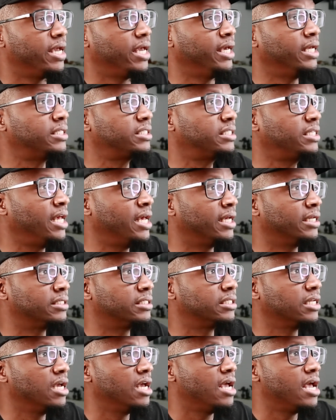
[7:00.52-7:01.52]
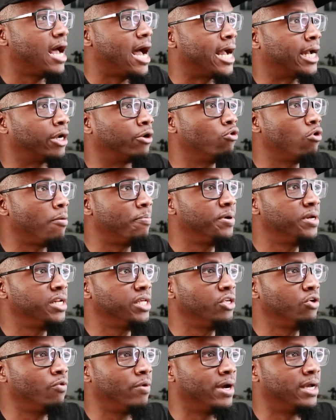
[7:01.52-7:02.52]
it says, "I grew up in the
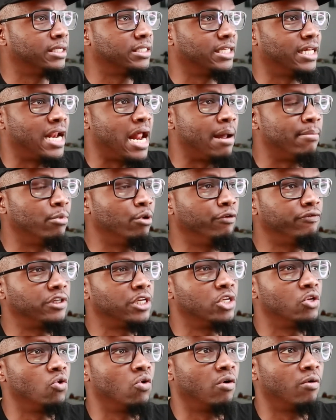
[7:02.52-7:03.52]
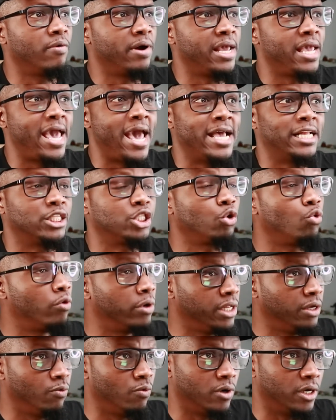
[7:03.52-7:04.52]
US and I moved to Norway at
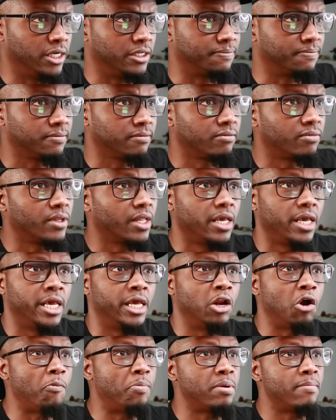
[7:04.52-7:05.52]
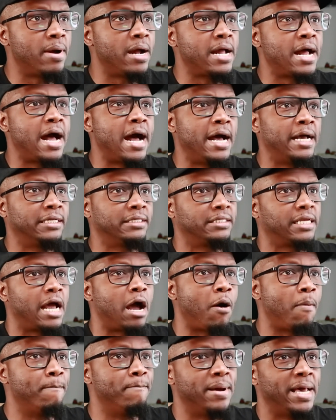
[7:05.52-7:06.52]
21. It opened my eyes to
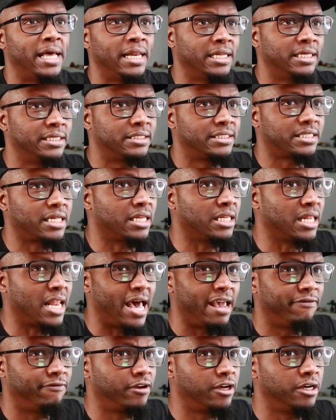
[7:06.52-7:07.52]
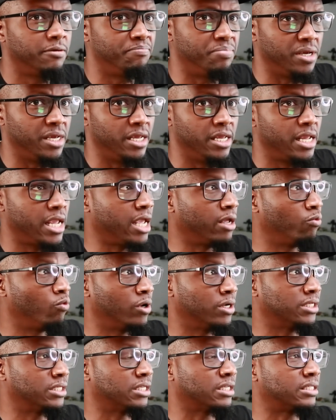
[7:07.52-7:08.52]
how balanced life could be and
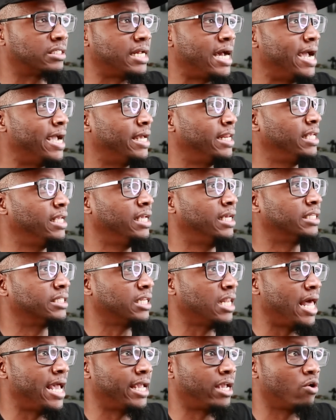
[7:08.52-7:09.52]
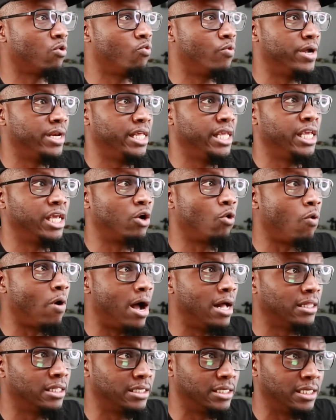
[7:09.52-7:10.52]
what a society is like when
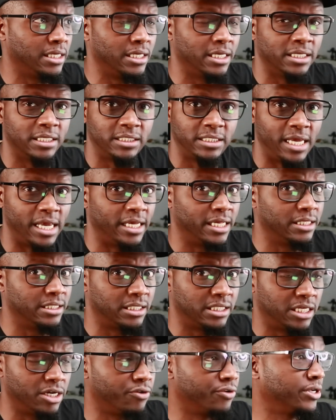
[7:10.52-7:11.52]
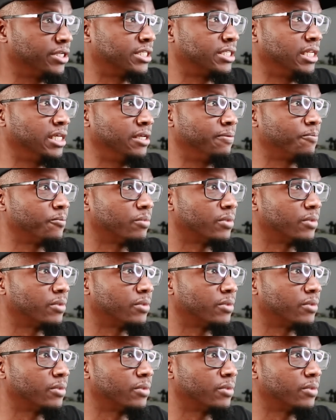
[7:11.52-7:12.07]
equality is taken seriously.